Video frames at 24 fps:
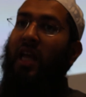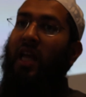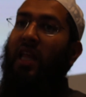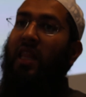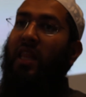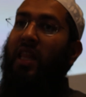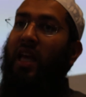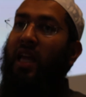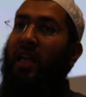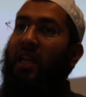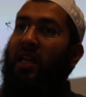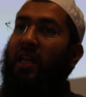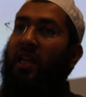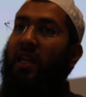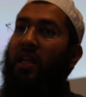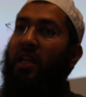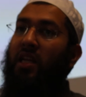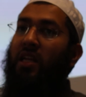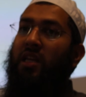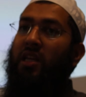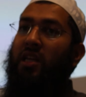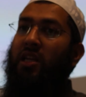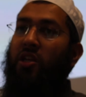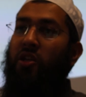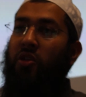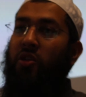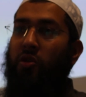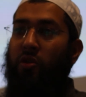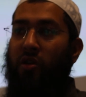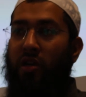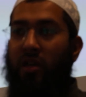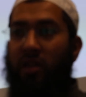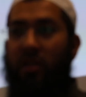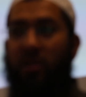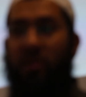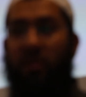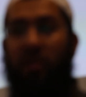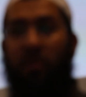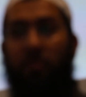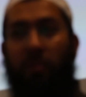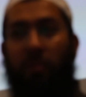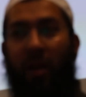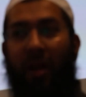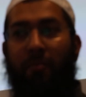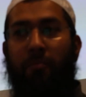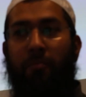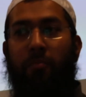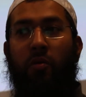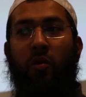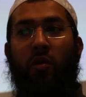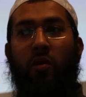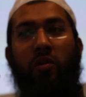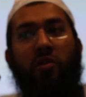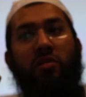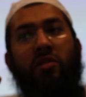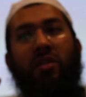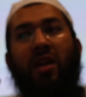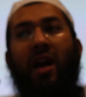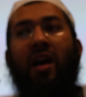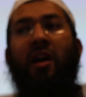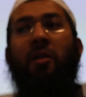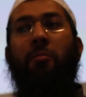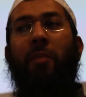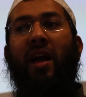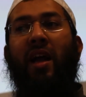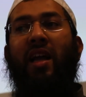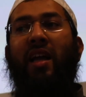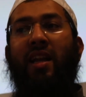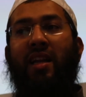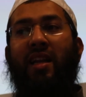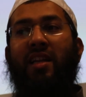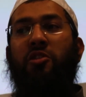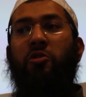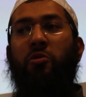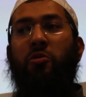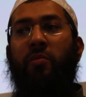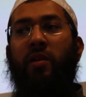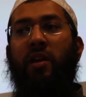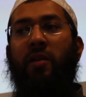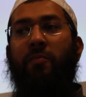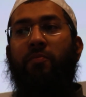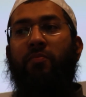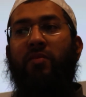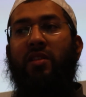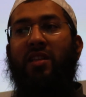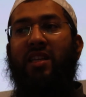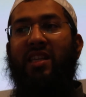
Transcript: Then you can like pull your tongue back a little bit,